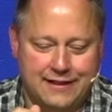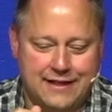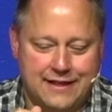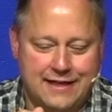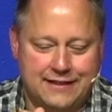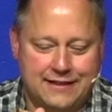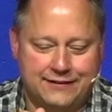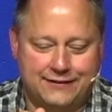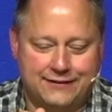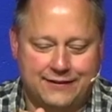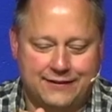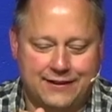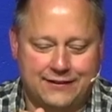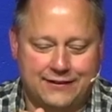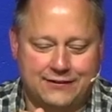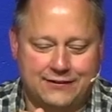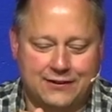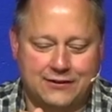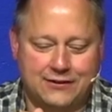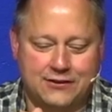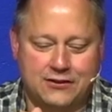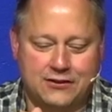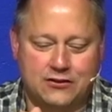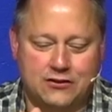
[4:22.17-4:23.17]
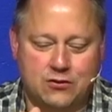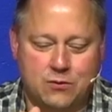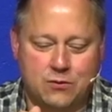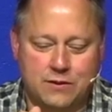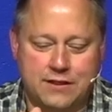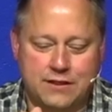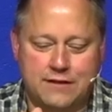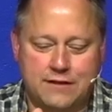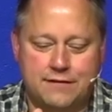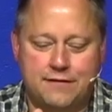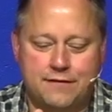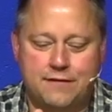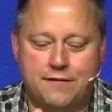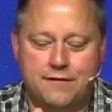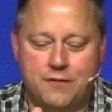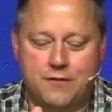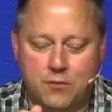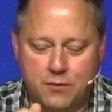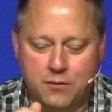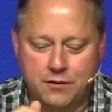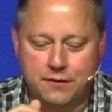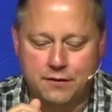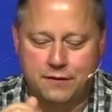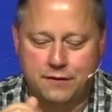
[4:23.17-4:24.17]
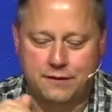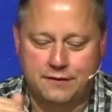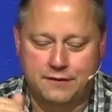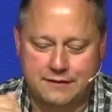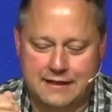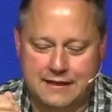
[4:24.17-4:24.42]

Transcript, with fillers: he says, on the 24th